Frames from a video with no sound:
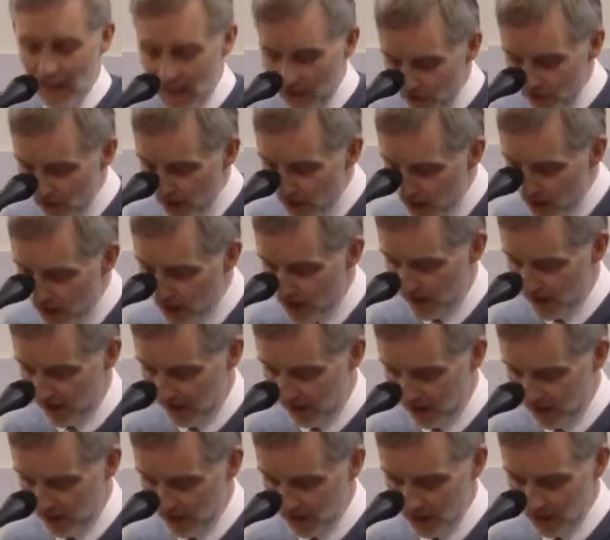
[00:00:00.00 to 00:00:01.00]
in the
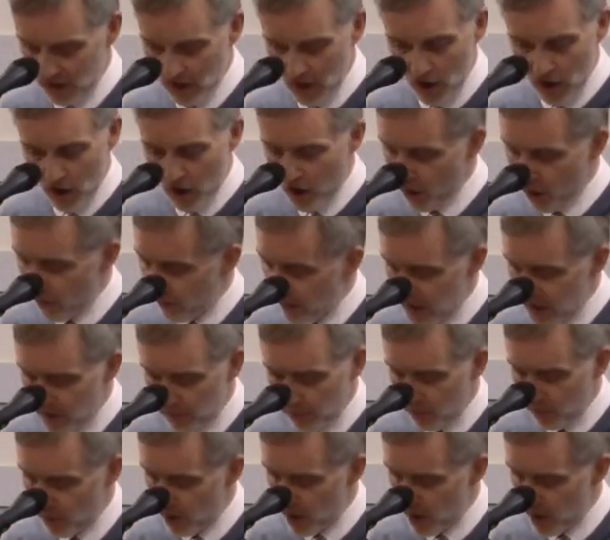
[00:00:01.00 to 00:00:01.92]
eyes of his